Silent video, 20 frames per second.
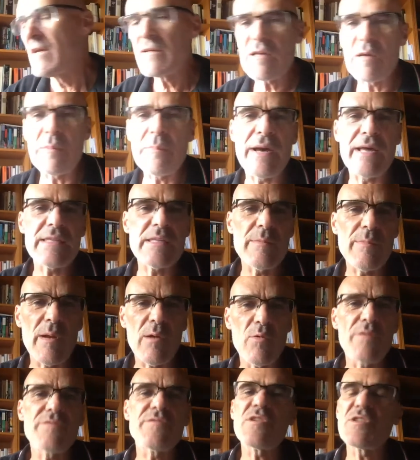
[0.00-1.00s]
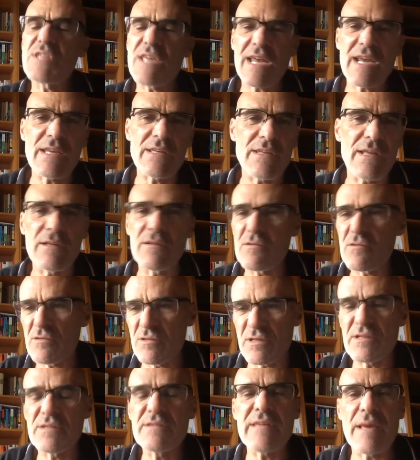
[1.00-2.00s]
compatible with the second and the
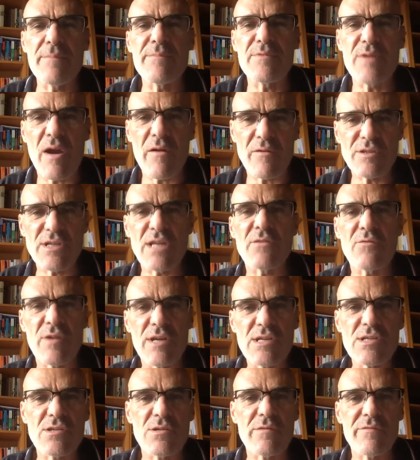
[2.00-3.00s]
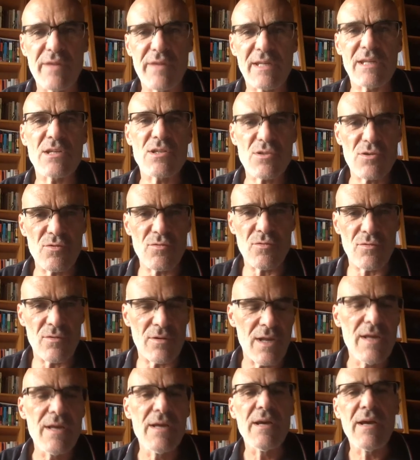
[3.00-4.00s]
contemporary generation of English school.
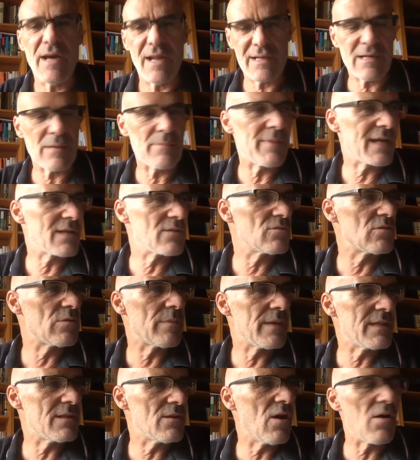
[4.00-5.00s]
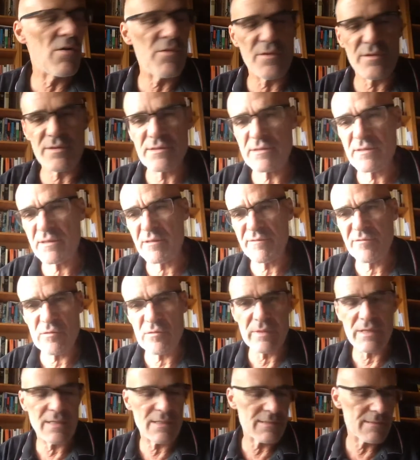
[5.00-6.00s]
I'll come back to the main authors in a few
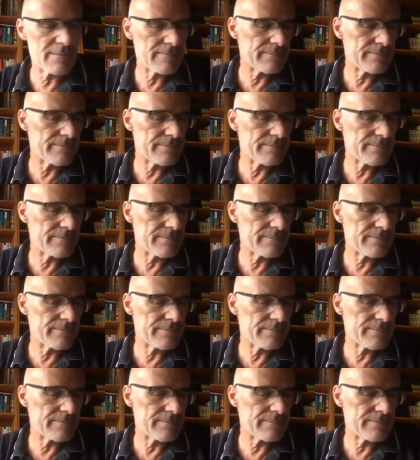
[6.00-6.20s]
minutes.